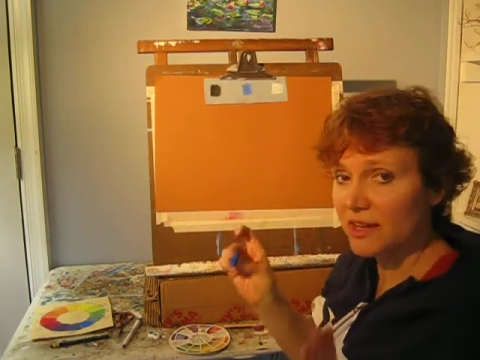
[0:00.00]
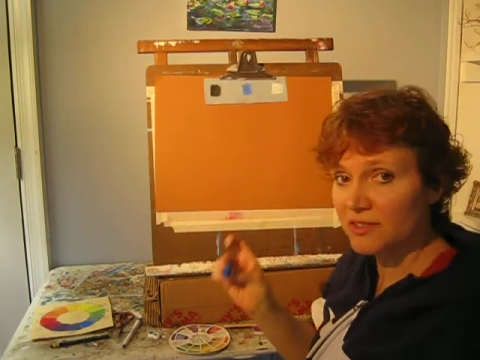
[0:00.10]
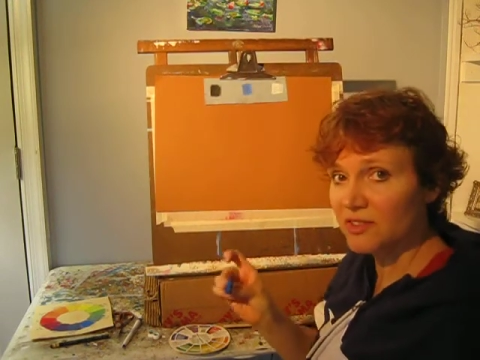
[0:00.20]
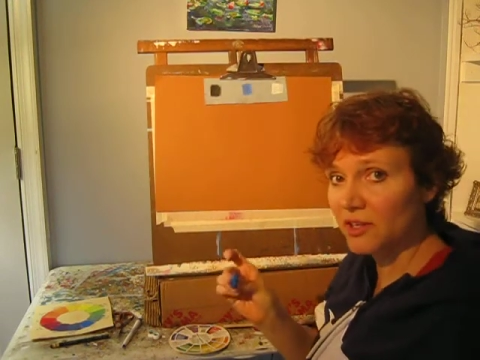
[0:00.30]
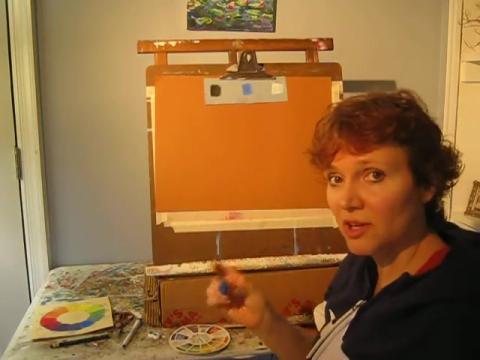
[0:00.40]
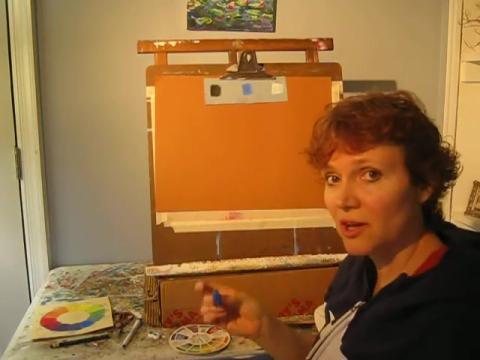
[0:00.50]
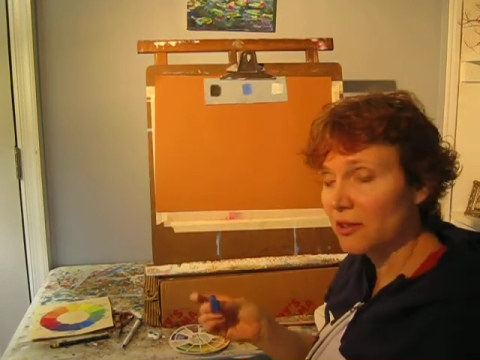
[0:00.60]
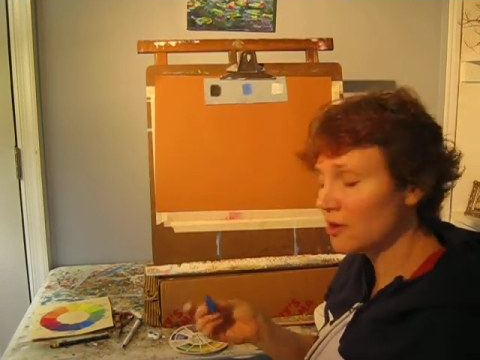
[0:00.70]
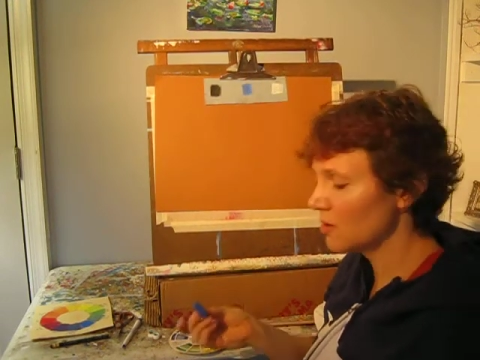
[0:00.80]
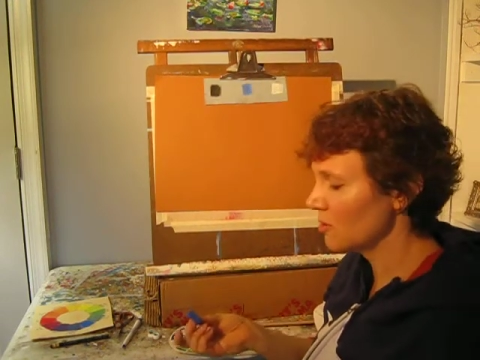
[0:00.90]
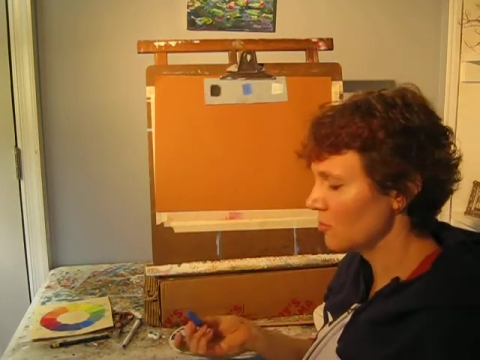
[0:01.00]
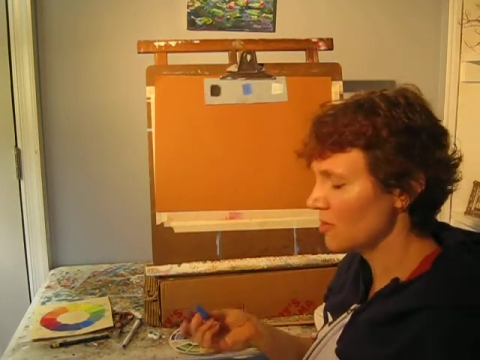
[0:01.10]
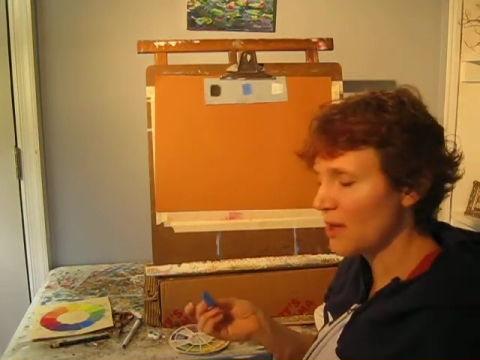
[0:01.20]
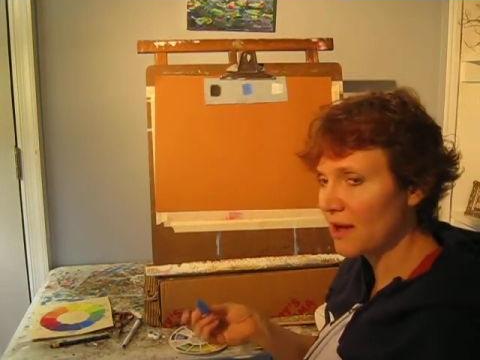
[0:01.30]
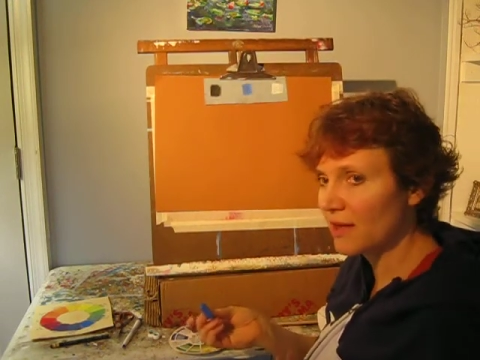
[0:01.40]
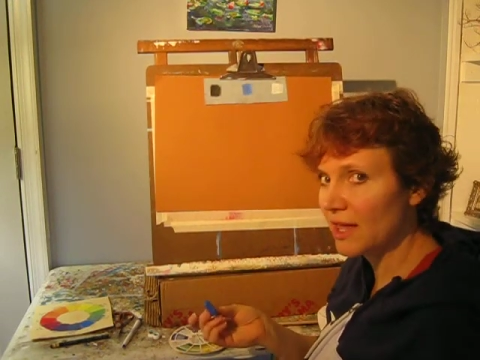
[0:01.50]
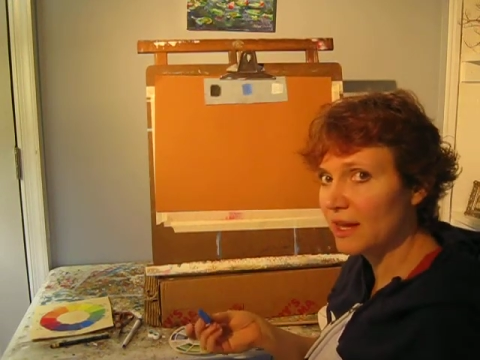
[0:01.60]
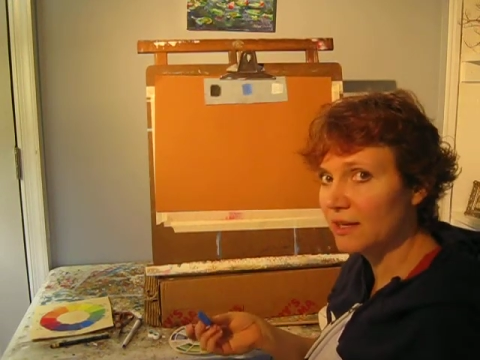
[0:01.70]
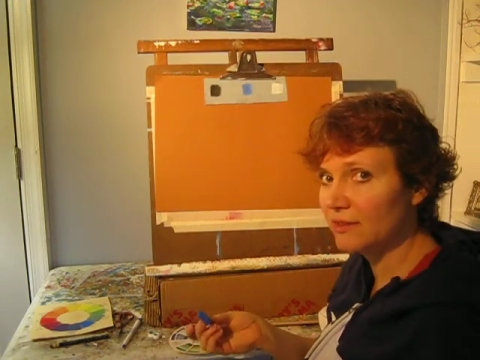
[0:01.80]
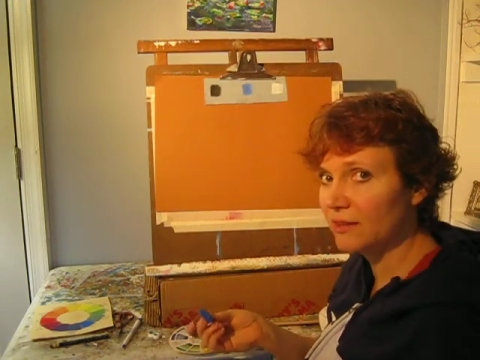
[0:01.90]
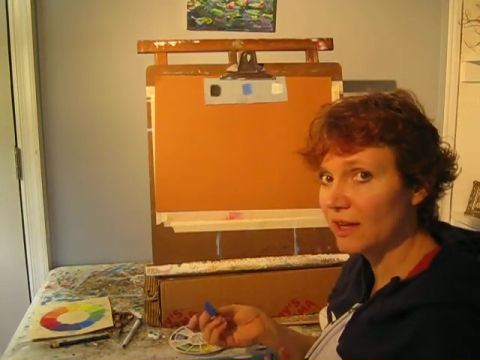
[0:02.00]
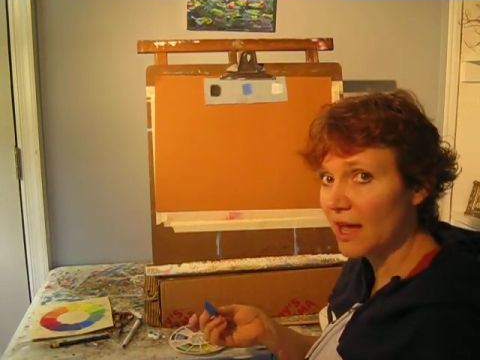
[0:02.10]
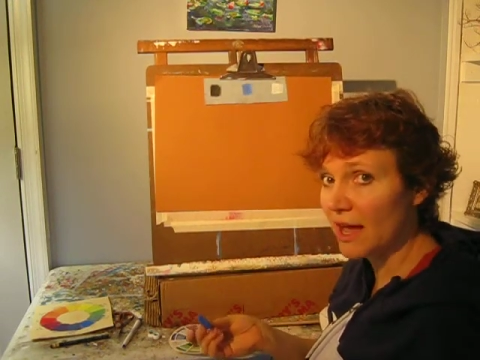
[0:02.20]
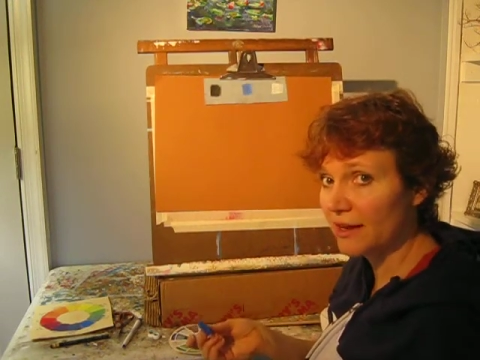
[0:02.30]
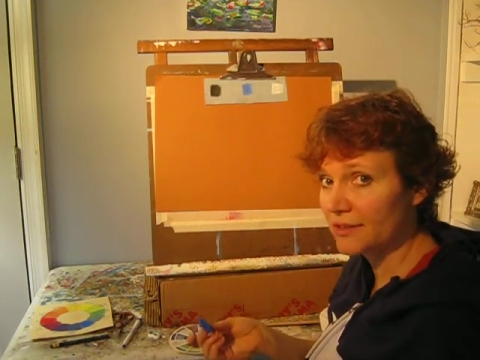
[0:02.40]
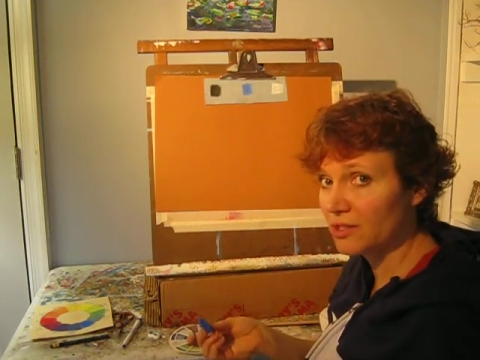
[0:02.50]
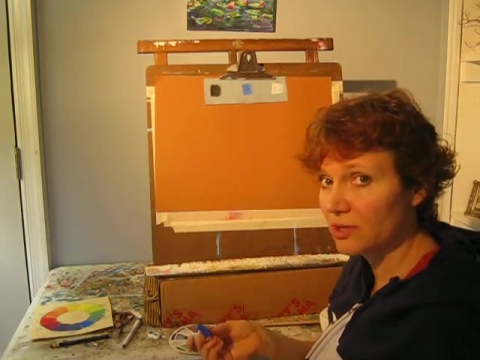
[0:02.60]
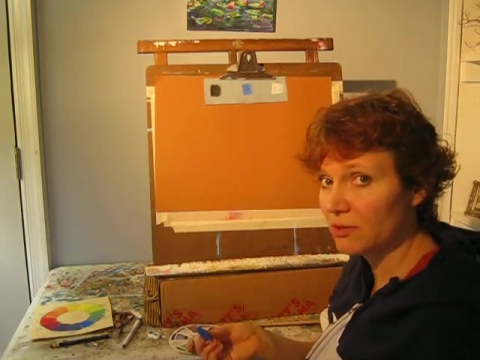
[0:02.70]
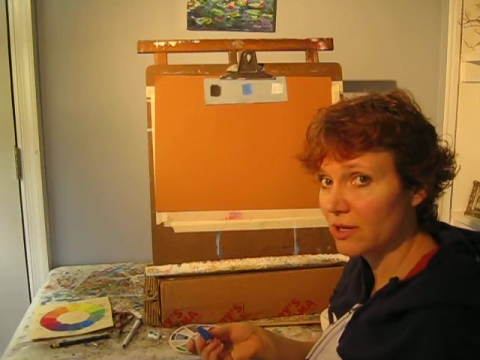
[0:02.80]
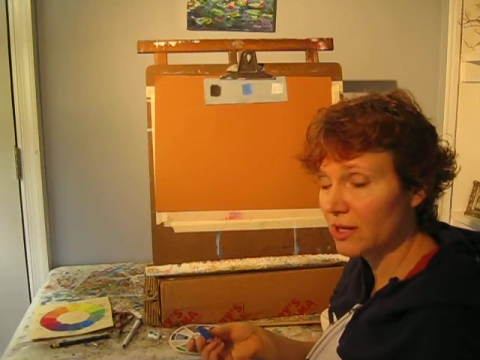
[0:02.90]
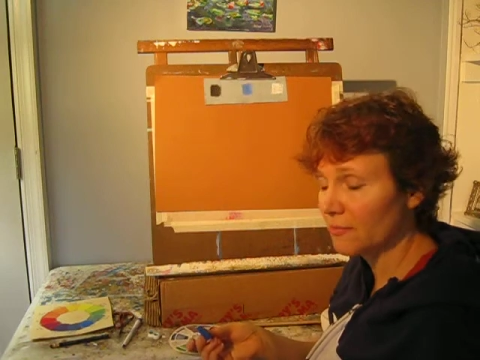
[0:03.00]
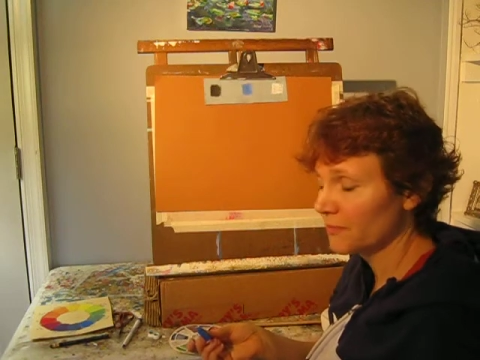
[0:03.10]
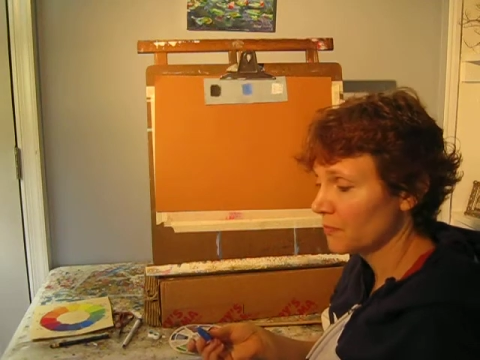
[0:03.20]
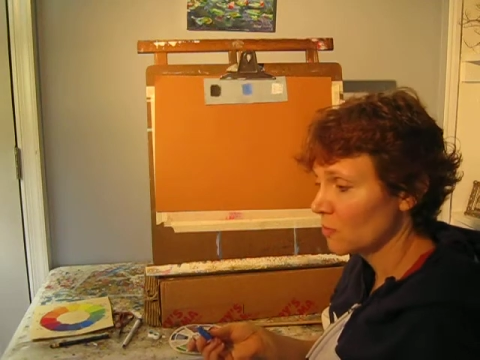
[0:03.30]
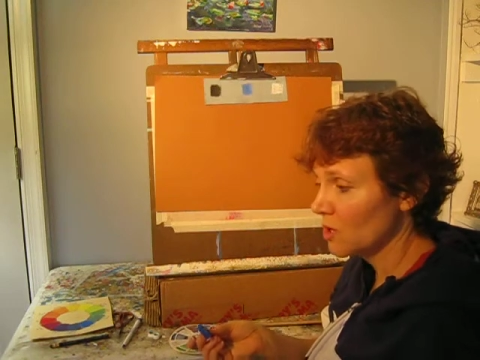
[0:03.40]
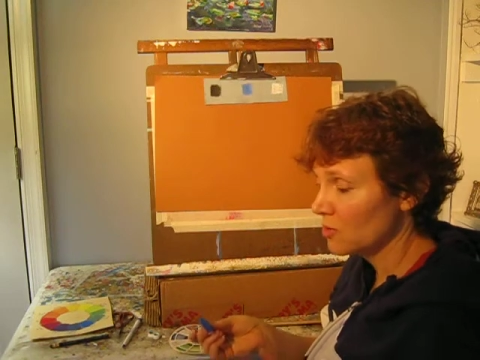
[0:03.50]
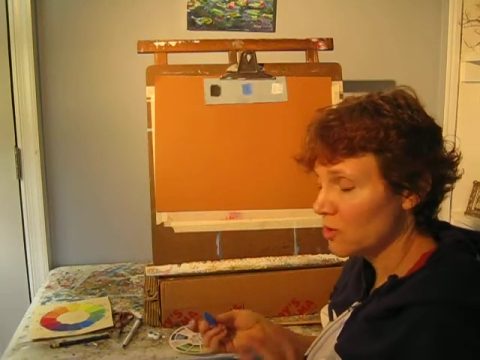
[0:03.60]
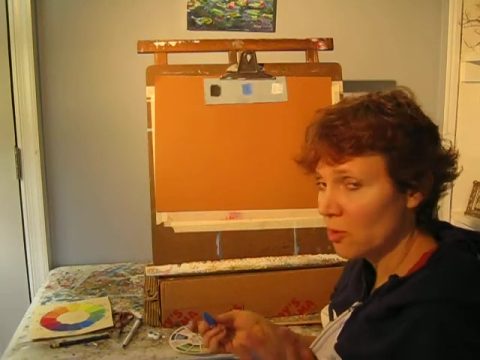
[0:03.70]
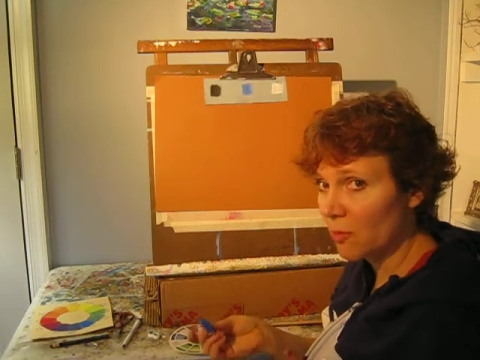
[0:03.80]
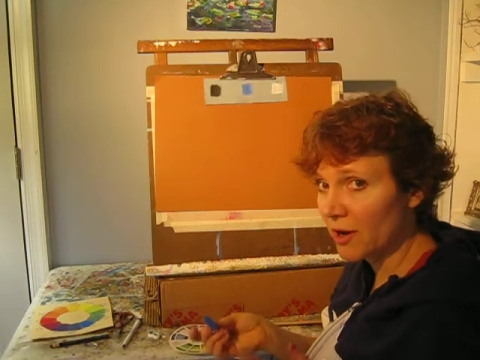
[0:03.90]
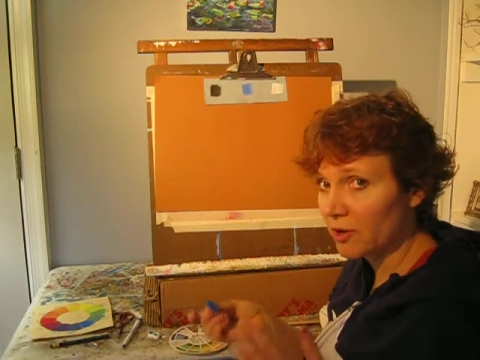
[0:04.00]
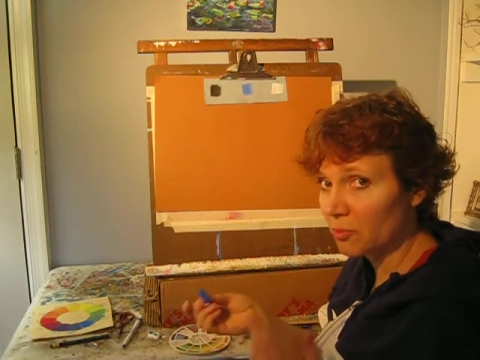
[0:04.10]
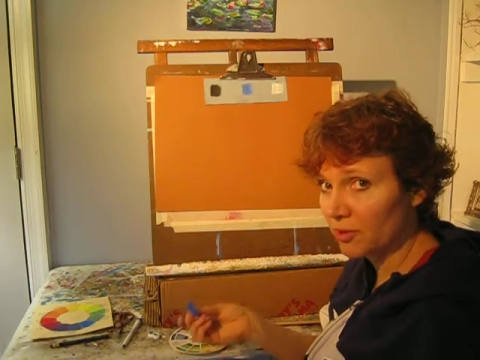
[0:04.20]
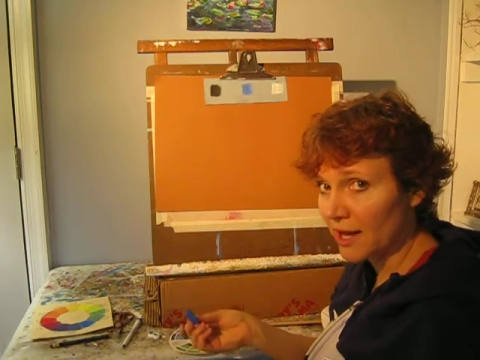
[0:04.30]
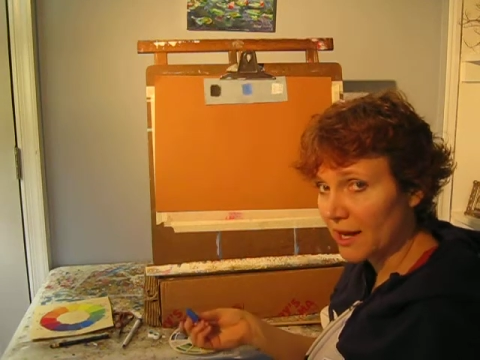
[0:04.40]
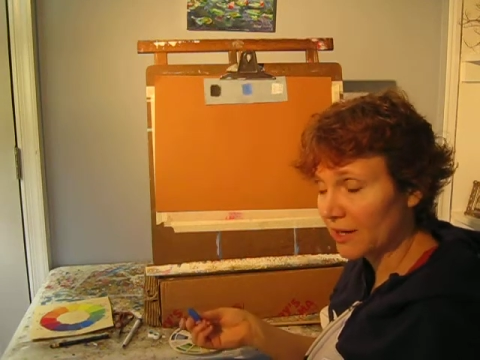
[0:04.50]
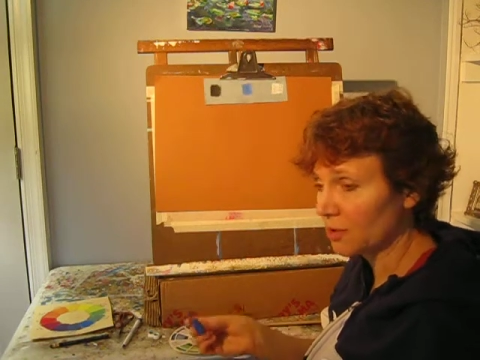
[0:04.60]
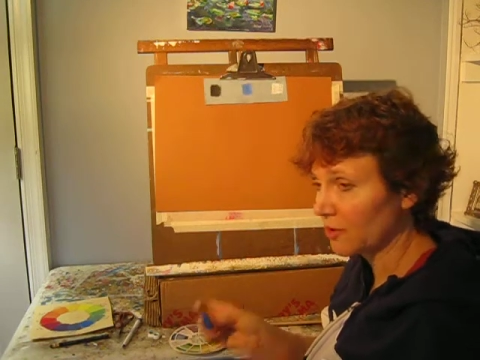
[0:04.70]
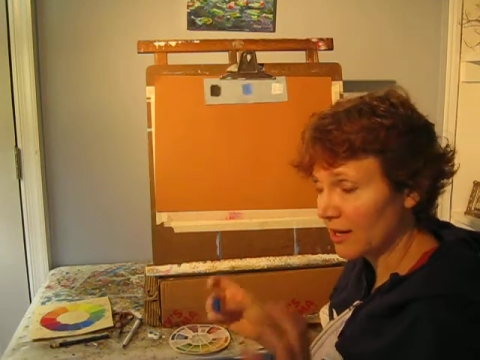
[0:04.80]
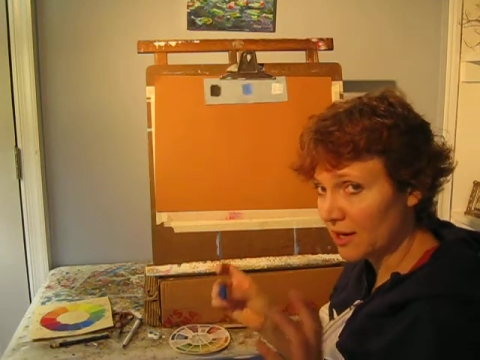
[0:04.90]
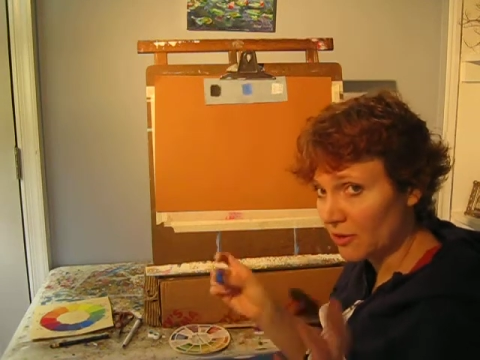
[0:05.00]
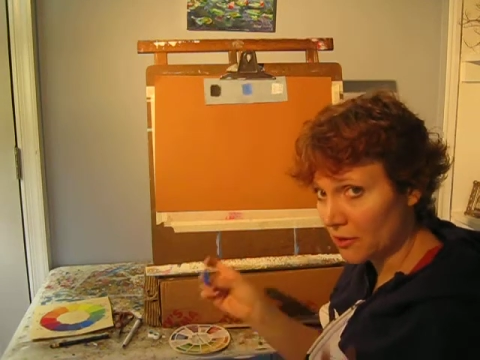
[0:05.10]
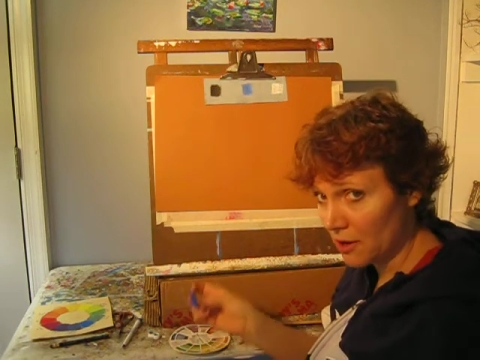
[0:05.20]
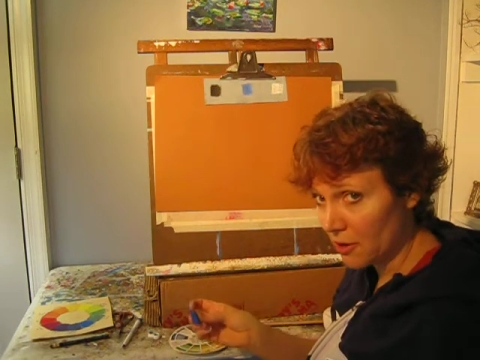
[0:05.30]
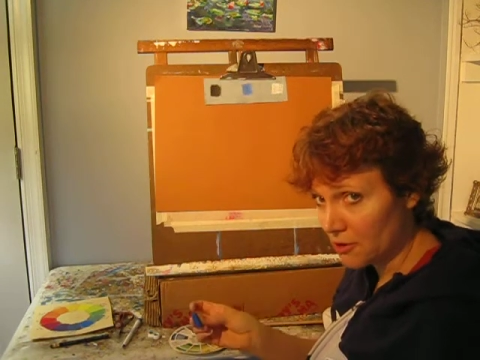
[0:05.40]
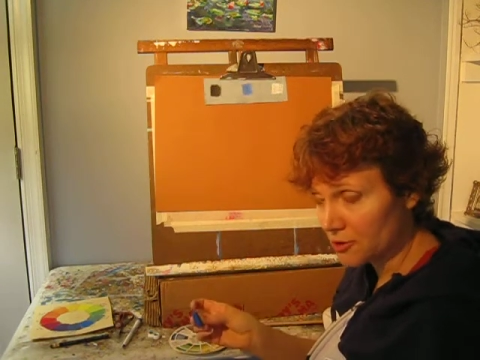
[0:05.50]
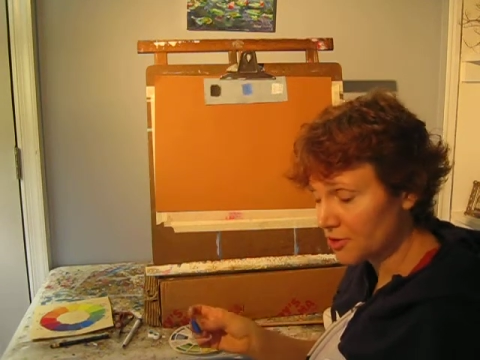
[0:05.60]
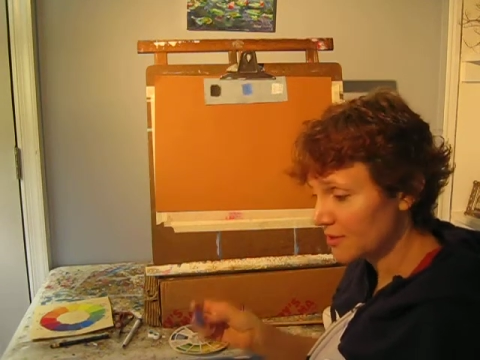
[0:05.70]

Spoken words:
is the color without anything added to it, no white or black or any other colors.